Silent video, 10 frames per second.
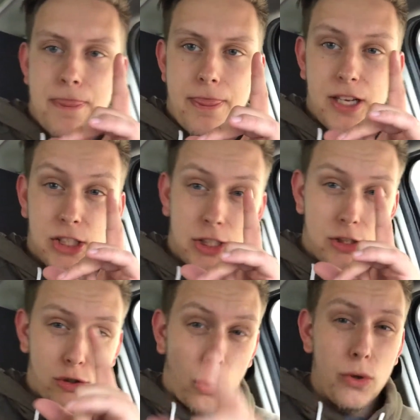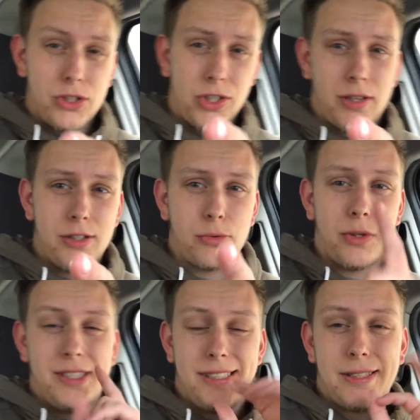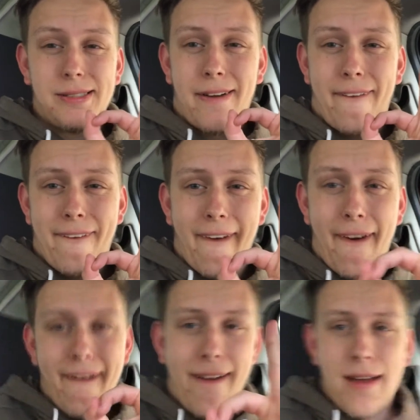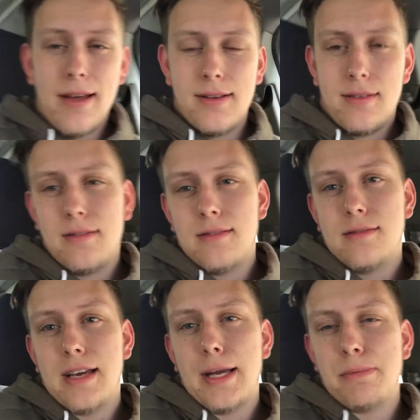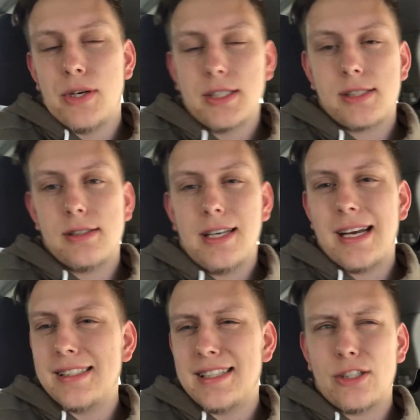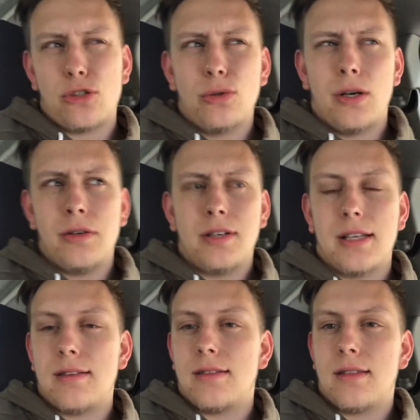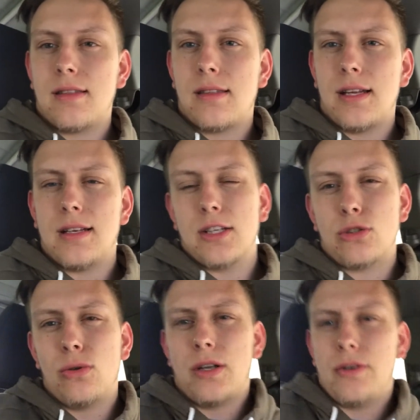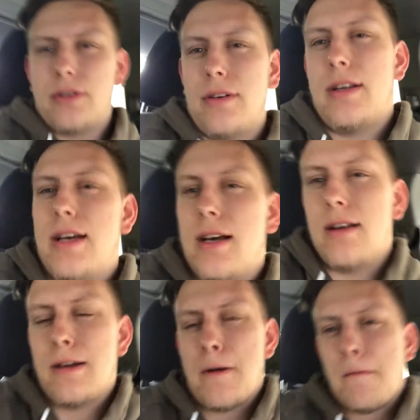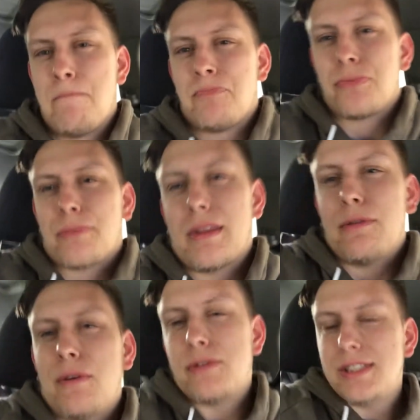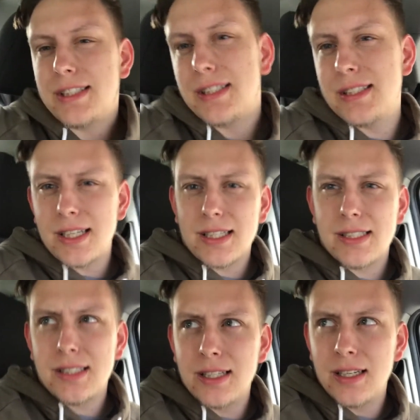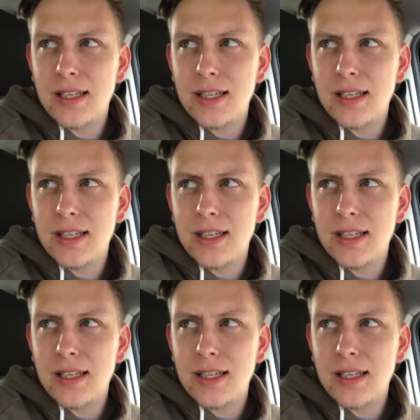the storage on this one is A+. It has like 200, I think like 256